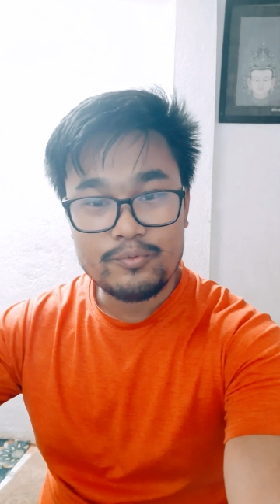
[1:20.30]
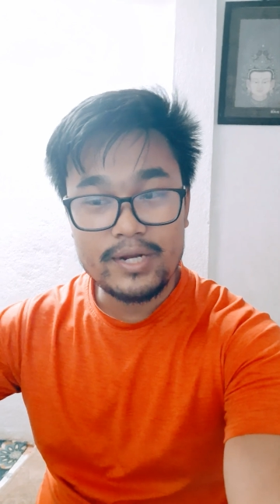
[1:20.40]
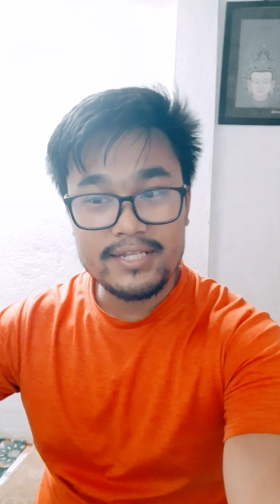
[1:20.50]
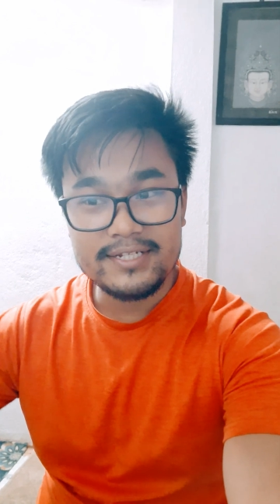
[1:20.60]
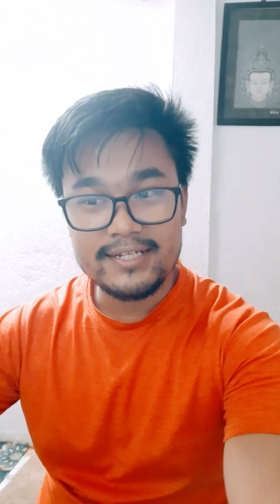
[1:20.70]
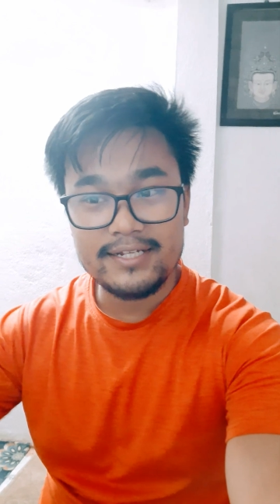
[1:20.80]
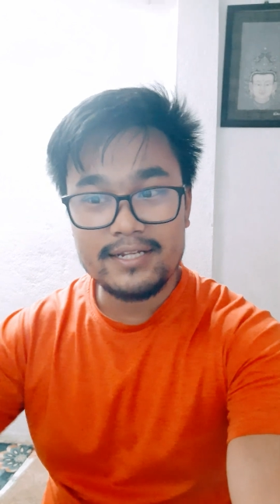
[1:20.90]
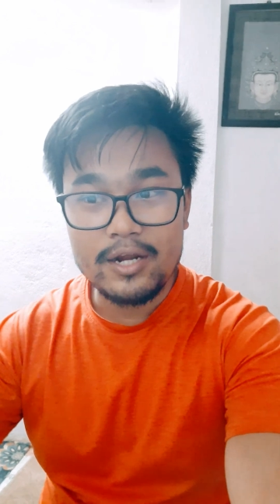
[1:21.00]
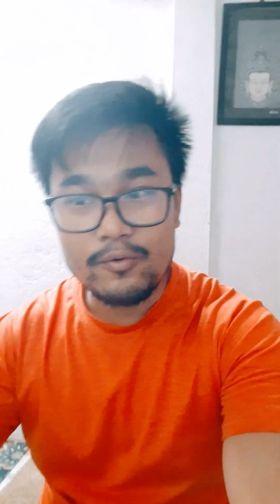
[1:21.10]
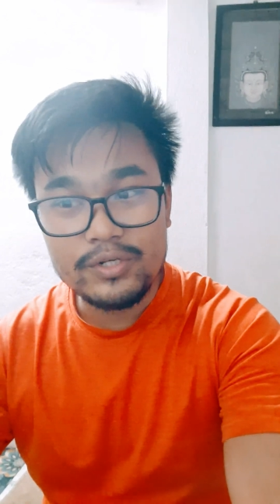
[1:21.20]

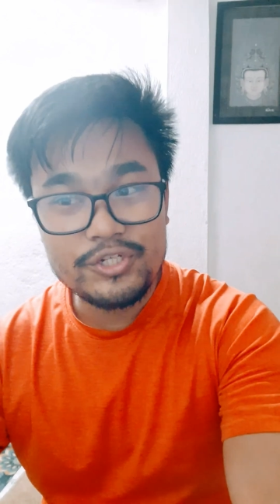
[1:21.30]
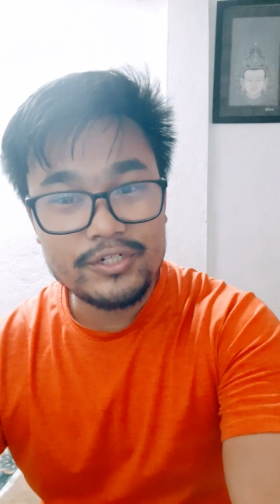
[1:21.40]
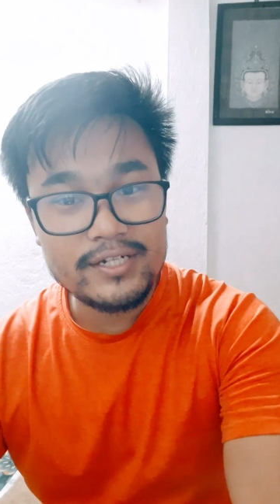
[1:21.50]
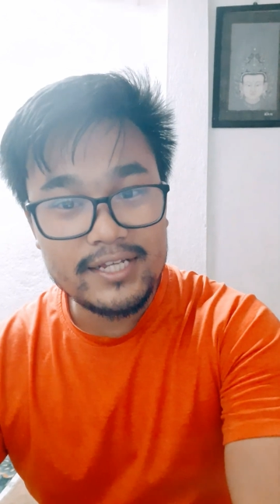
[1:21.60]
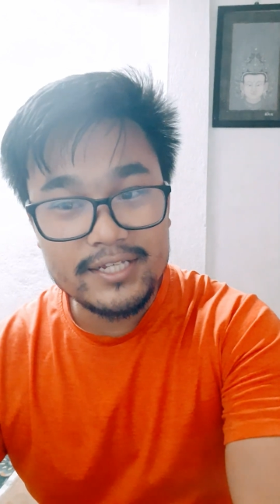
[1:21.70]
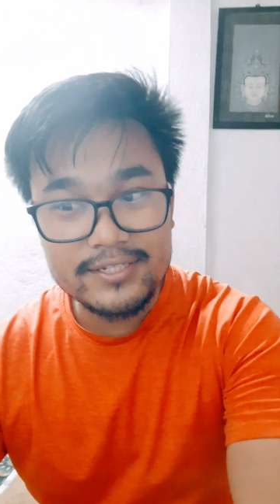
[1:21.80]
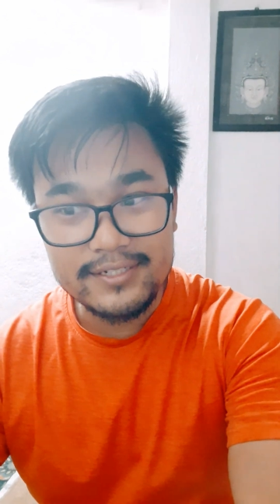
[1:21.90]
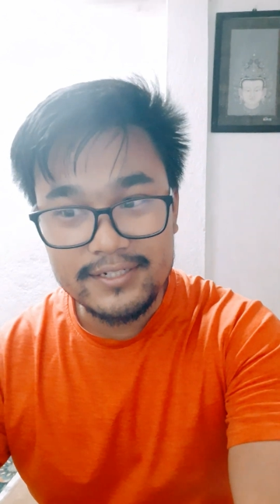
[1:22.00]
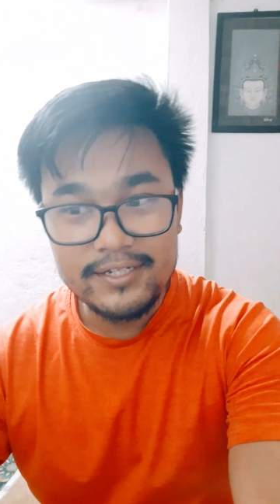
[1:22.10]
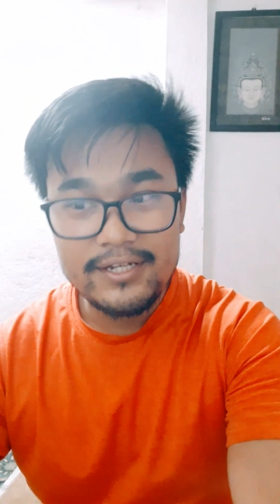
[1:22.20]
President Richard
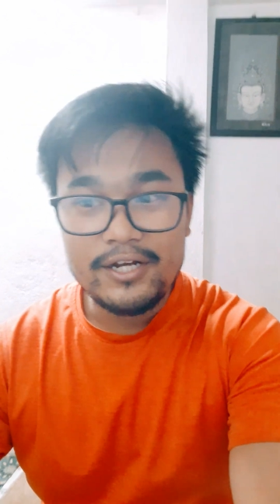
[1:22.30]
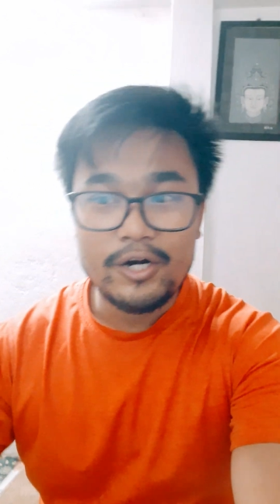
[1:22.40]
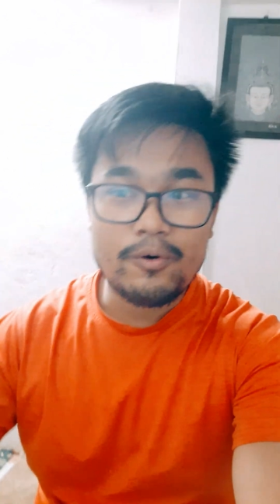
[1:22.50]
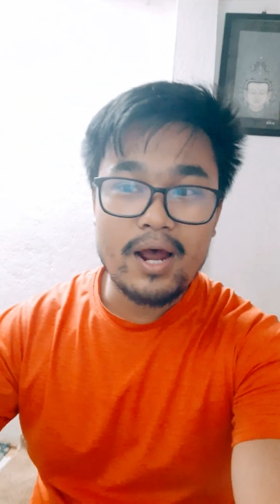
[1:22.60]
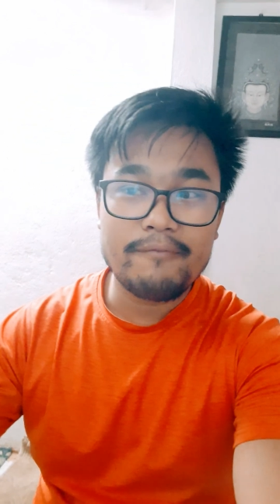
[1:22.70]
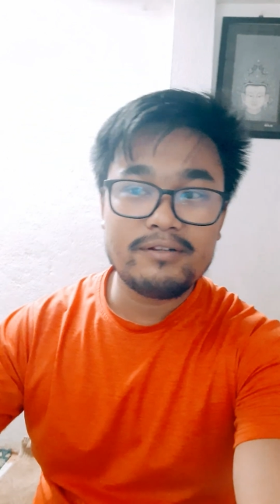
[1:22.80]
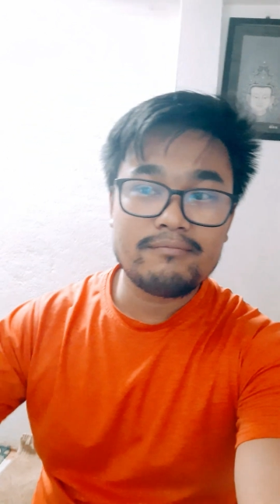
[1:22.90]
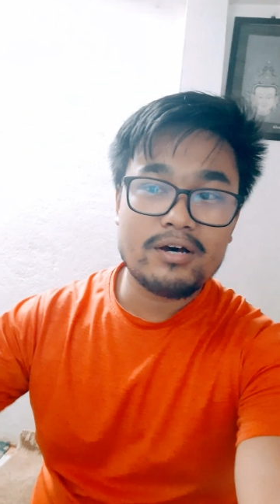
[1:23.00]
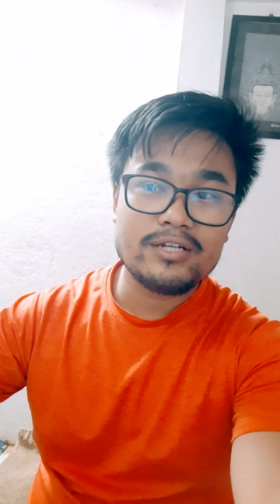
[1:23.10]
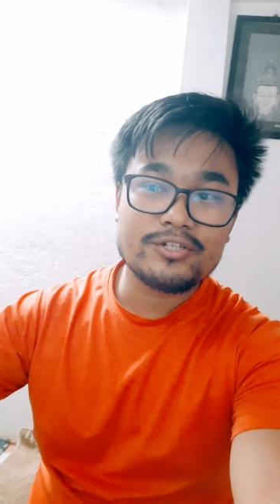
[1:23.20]
Nixon arrived
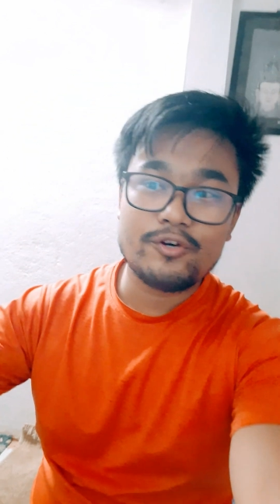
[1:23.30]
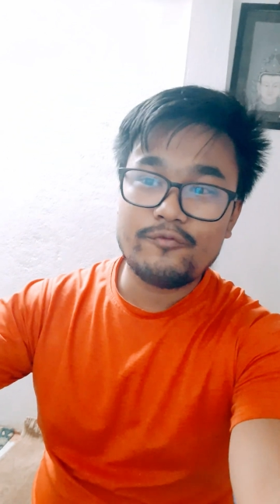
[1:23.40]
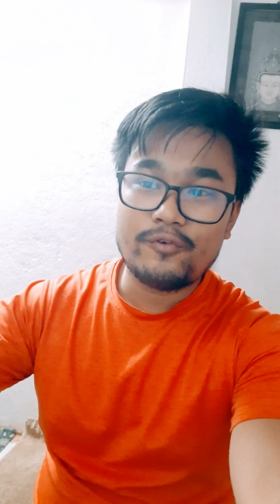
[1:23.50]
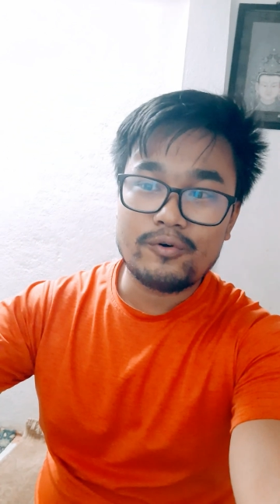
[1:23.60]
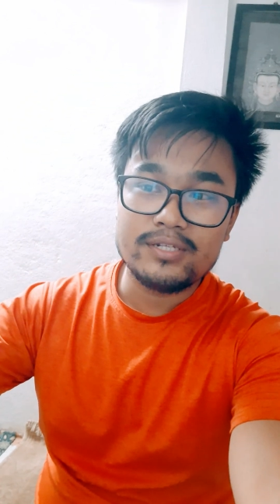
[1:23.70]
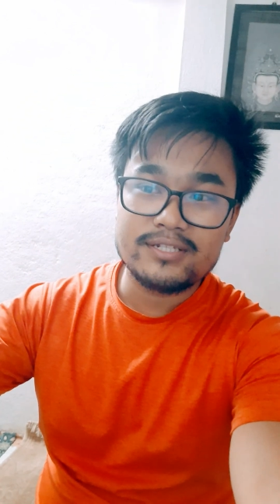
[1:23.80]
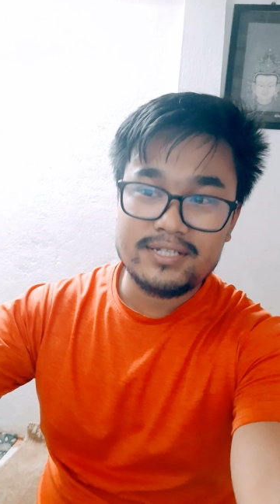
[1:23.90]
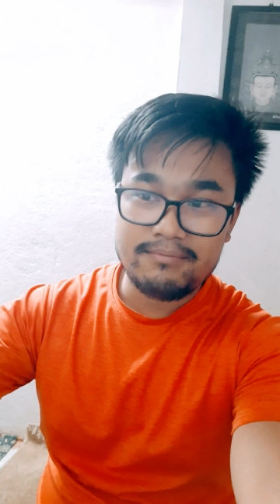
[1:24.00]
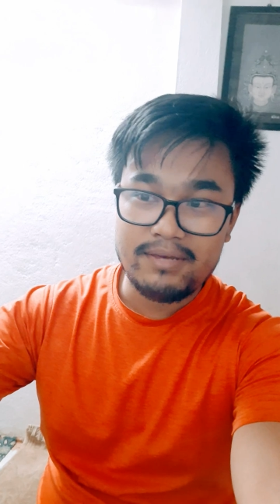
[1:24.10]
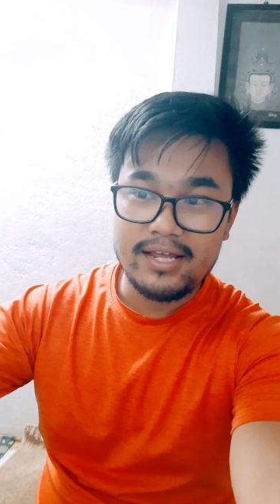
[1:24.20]
in Moscow for a
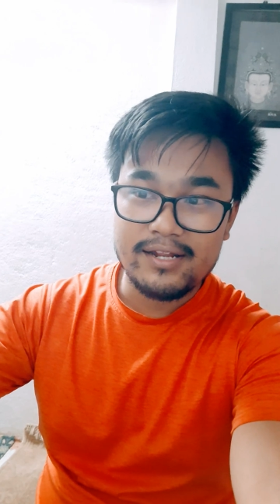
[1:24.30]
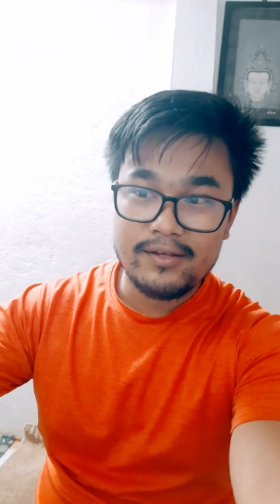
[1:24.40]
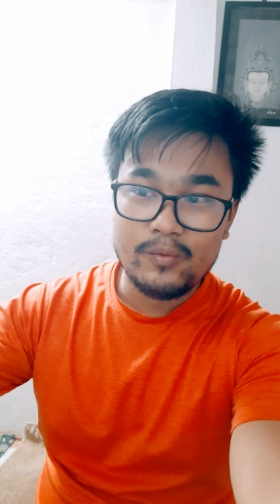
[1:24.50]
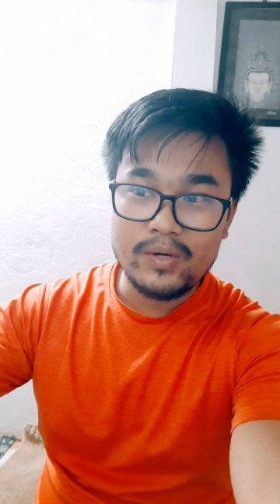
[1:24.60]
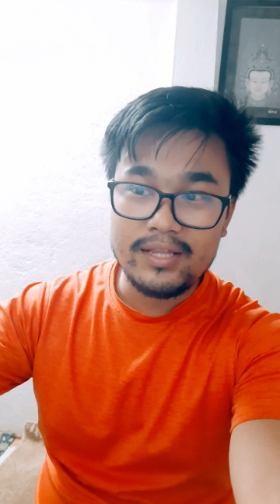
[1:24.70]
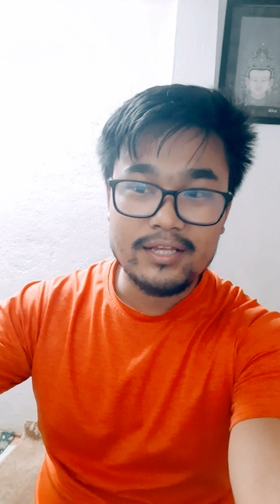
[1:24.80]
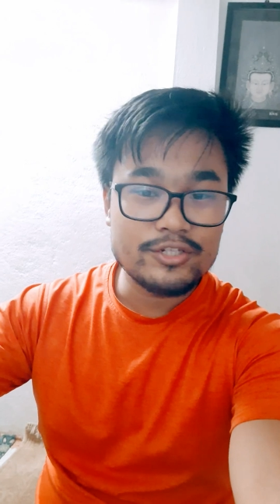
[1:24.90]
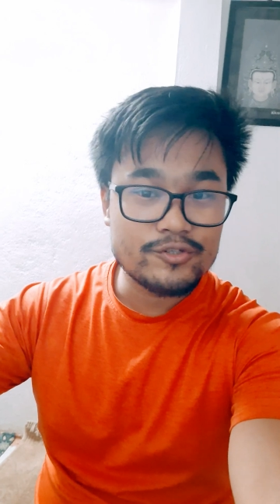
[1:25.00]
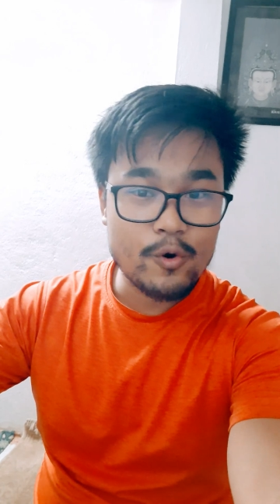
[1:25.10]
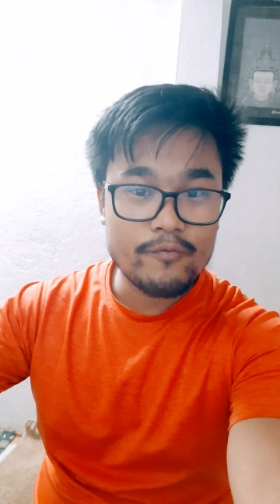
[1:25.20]
summit with
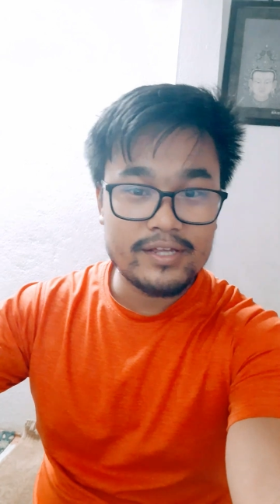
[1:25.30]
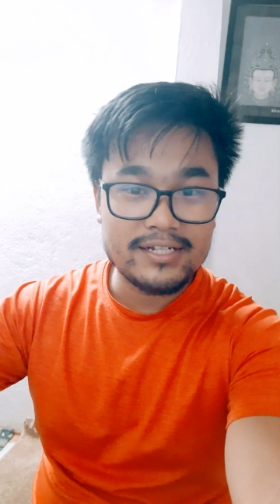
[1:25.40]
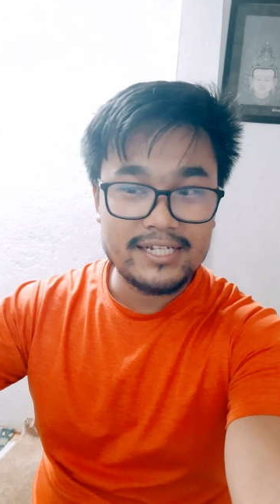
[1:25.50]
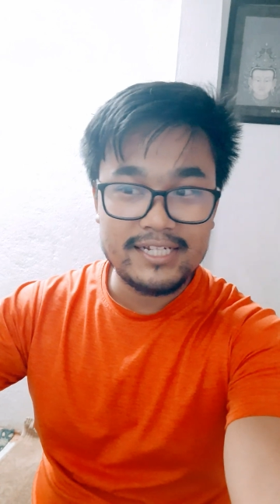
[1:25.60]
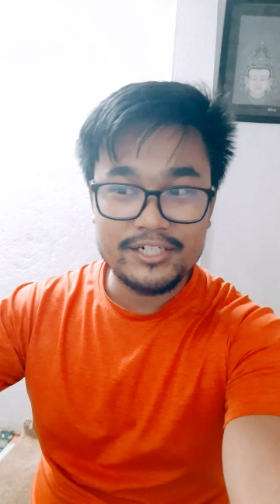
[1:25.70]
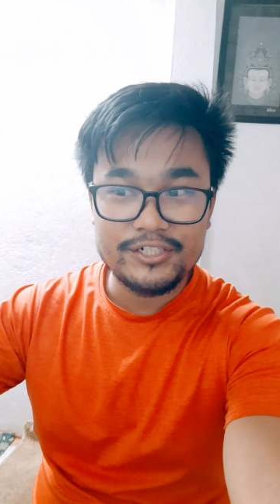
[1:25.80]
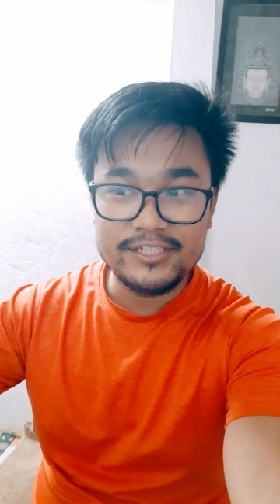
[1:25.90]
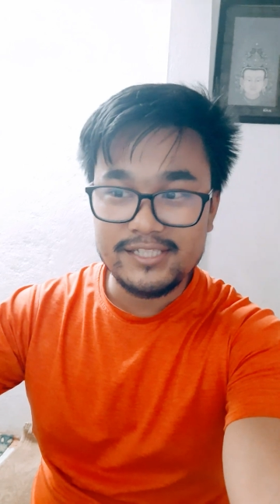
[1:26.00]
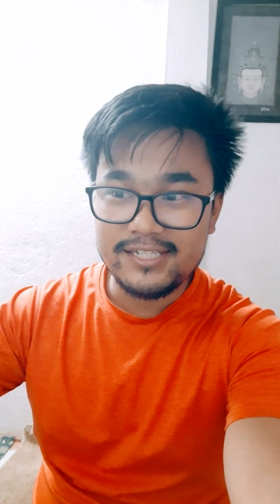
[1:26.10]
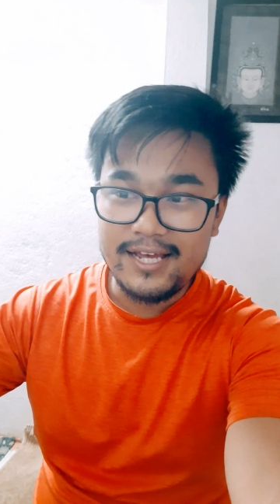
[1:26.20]
Soviet
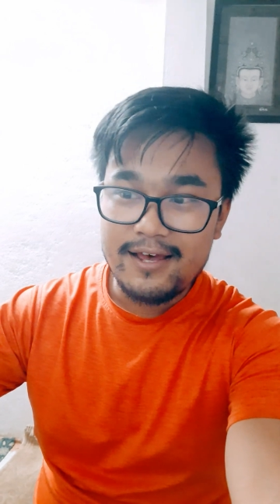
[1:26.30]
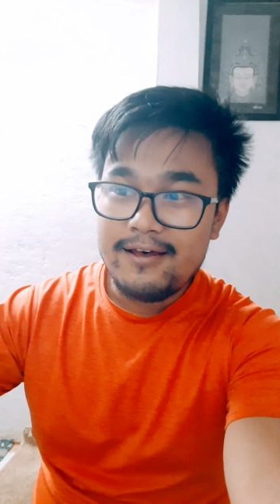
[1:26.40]
leaders,